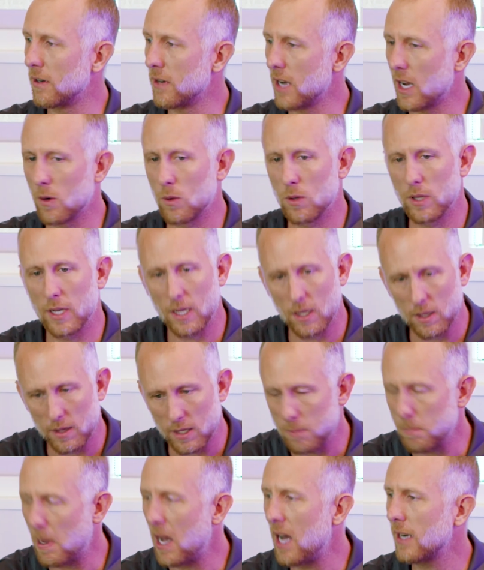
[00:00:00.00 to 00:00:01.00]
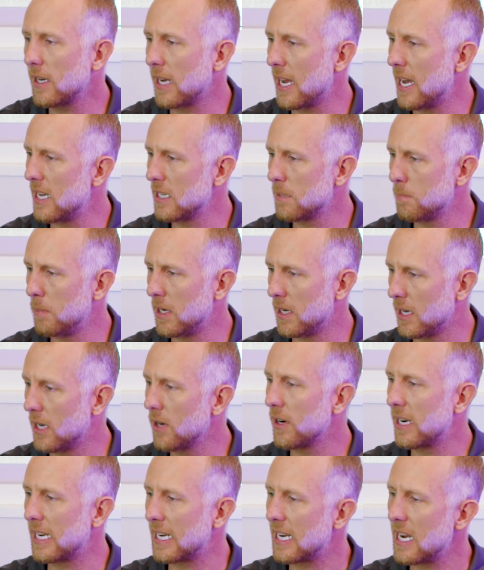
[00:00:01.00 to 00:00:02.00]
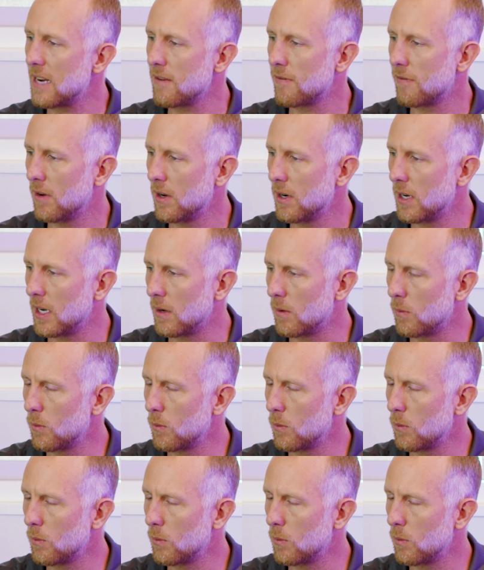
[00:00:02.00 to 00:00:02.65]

not only on this podcast, but here at Ignite Funding.